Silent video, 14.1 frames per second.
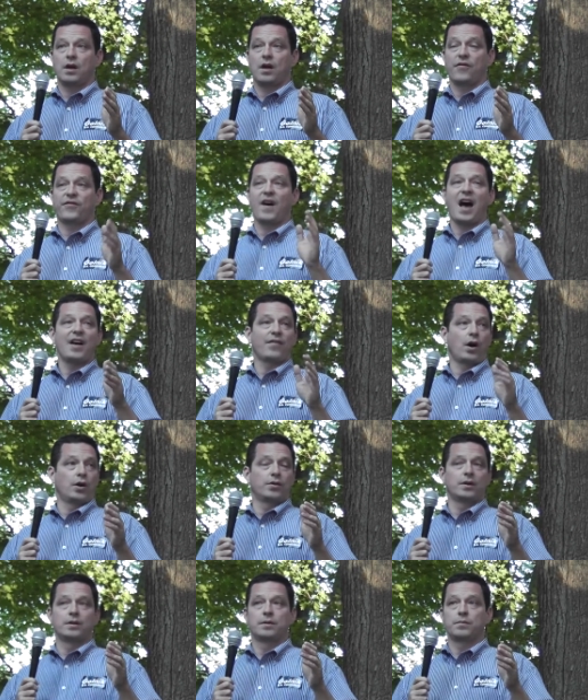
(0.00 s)
a five
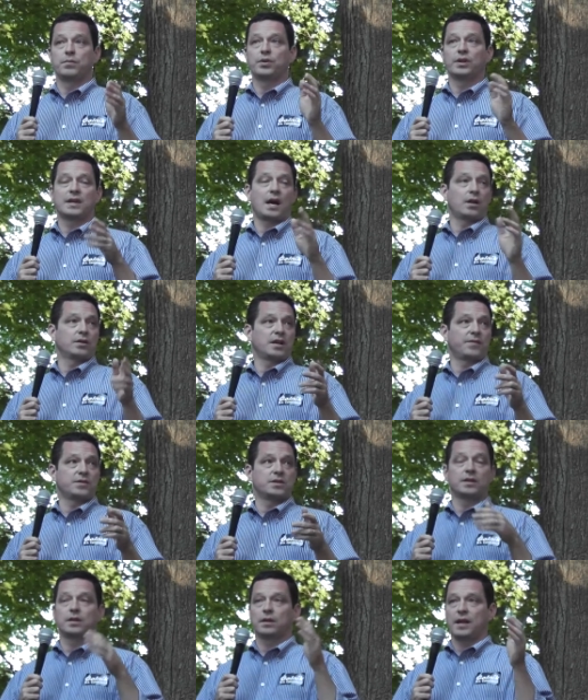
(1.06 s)
hundred billion dollars
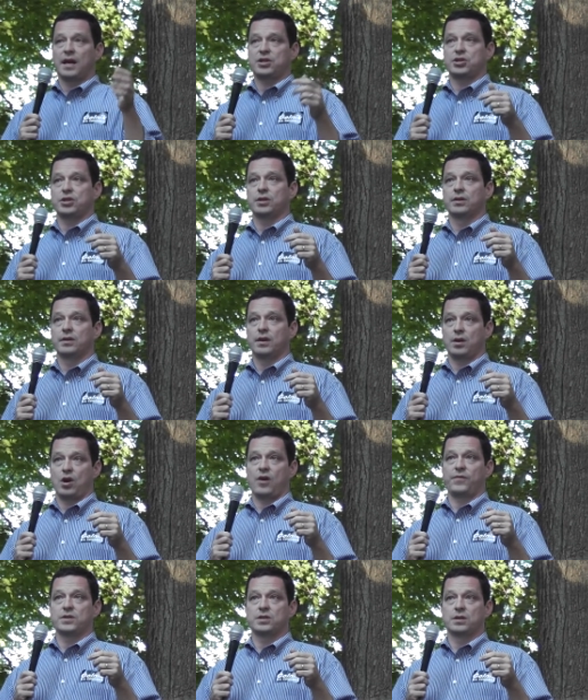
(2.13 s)
deficit there last year in
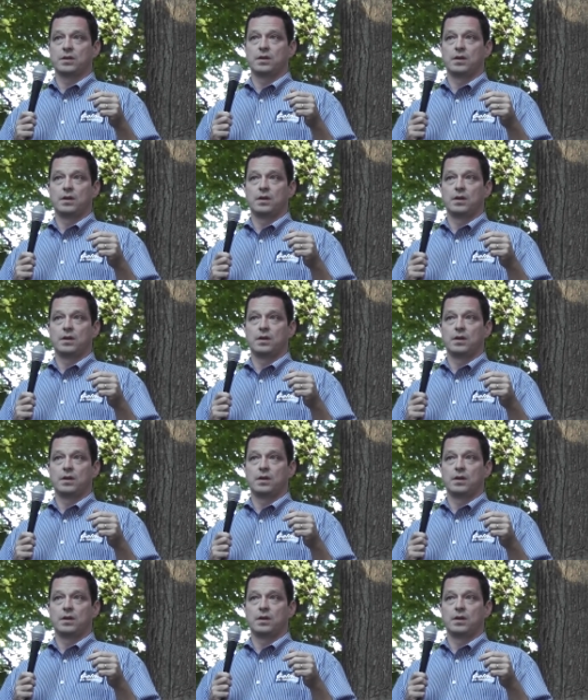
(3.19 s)
office.